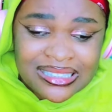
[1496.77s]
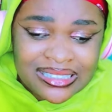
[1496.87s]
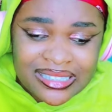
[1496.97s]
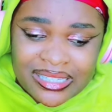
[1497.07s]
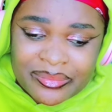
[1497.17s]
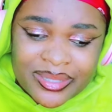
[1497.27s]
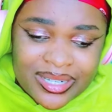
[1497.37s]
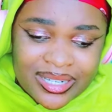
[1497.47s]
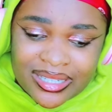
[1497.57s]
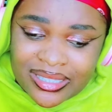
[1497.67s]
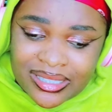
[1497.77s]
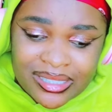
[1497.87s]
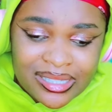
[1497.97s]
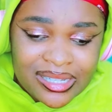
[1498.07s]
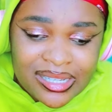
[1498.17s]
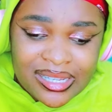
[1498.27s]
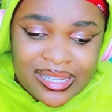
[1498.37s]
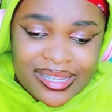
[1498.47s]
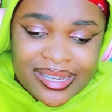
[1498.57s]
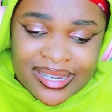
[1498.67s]
Like, bruh.
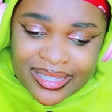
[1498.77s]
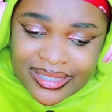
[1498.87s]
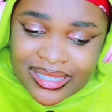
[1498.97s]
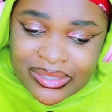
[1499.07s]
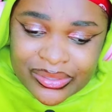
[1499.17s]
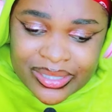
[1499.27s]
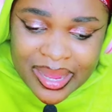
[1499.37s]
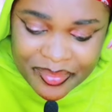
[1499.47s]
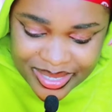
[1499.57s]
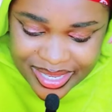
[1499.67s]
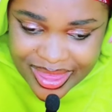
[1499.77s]
Ain't nothing good happening in